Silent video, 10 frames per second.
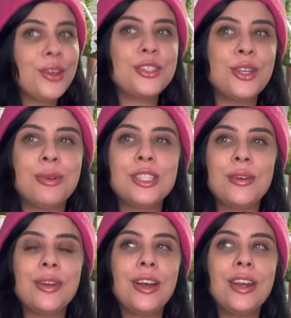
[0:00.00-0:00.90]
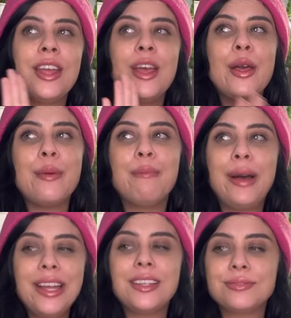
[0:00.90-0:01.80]
There's so much going on,
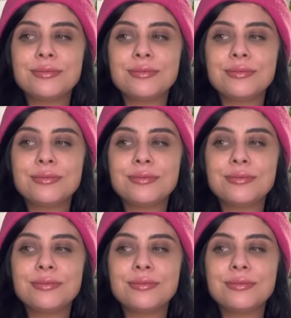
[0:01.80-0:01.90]
but